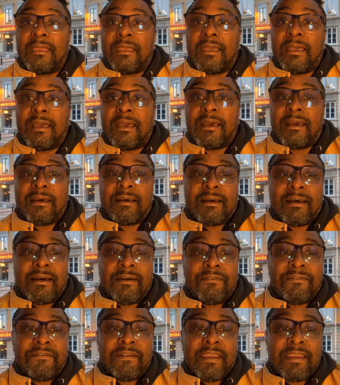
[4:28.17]
uh,
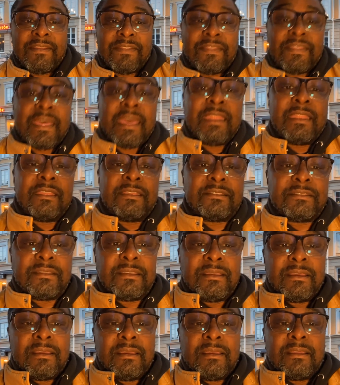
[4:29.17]
a faith that is
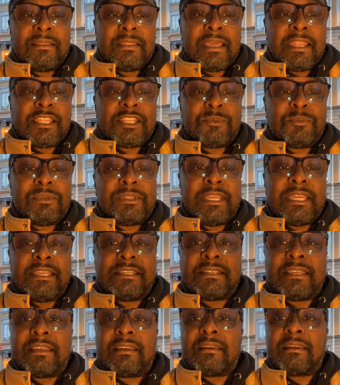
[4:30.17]
that is
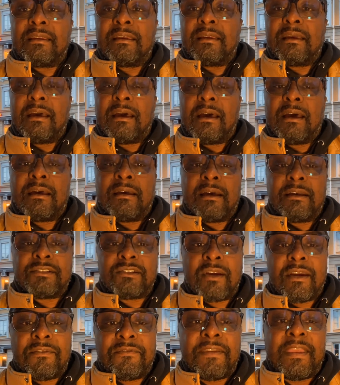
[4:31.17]
pleasing uh, uh,
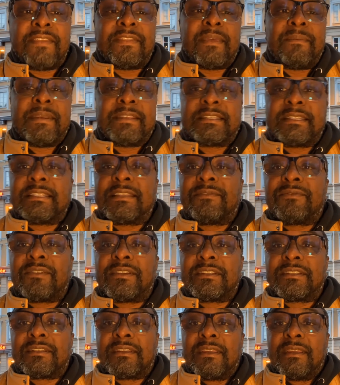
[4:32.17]
sorry, faith that makes a
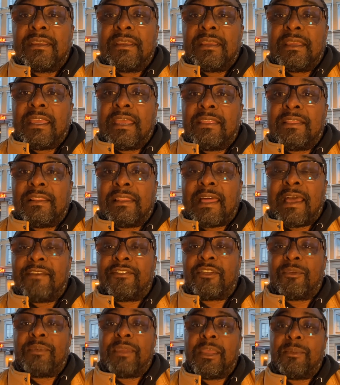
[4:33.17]
difference in the
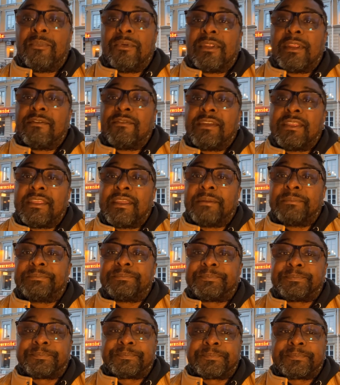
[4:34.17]
lives of people and everything.
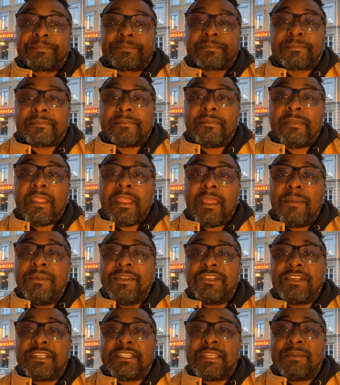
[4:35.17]
I'm
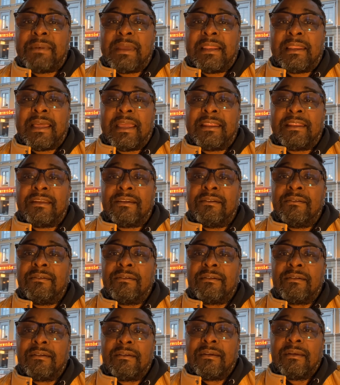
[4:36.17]
adjusting my light here.
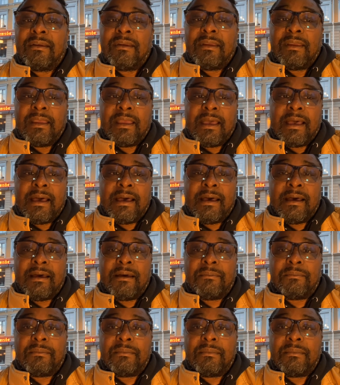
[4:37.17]

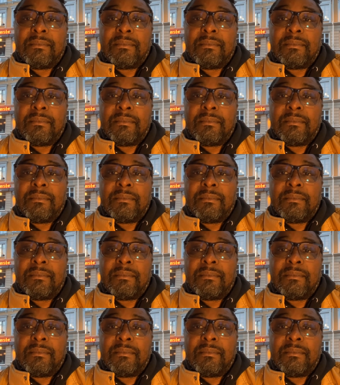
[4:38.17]
Um,